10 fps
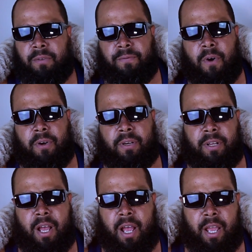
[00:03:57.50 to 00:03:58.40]
Fucking
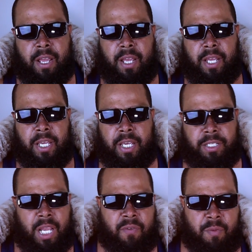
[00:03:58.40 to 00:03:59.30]
guy,
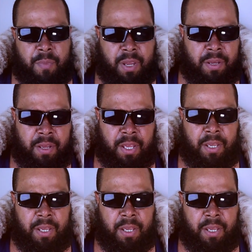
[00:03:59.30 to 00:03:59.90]
he's giving me